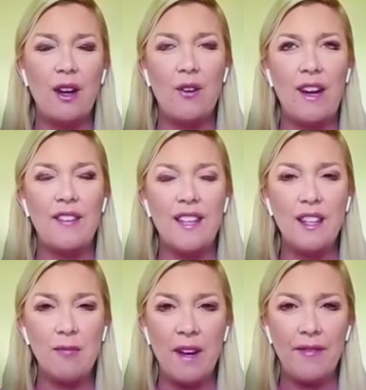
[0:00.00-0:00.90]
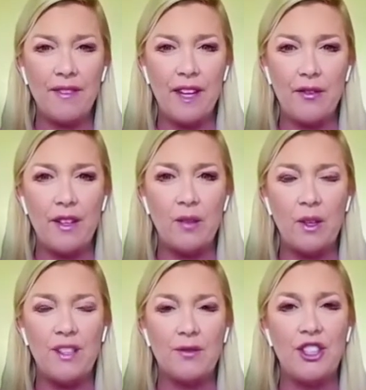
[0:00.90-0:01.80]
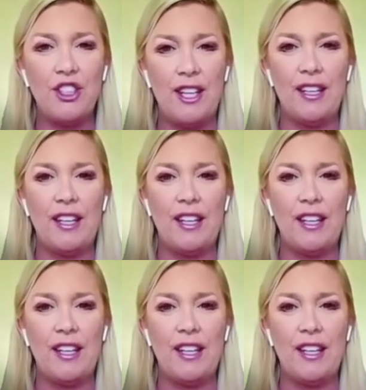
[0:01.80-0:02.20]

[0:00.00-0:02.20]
Well, I think my favorite was Regina